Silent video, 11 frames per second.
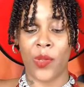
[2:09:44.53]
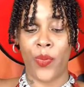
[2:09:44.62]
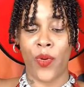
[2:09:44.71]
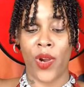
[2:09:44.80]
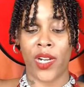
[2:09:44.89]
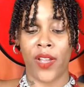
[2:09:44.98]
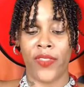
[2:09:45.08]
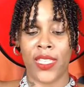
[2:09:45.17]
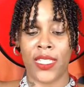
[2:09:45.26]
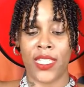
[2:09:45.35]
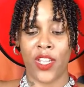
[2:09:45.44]
support
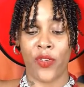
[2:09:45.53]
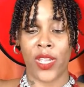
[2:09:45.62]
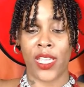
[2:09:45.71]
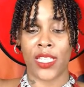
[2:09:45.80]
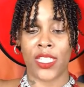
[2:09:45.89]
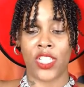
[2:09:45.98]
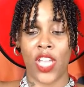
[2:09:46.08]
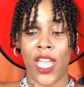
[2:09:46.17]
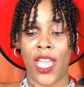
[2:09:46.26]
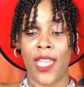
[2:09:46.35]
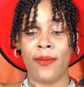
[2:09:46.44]
of this series,
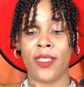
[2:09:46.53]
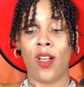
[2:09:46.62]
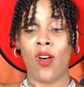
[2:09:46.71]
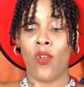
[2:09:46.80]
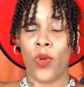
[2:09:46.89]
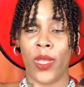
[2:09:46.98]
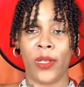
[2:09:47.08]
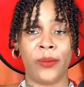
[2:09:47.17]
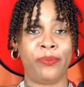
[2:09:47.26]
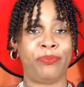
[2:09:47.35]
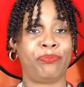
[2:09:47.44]
James Colwell."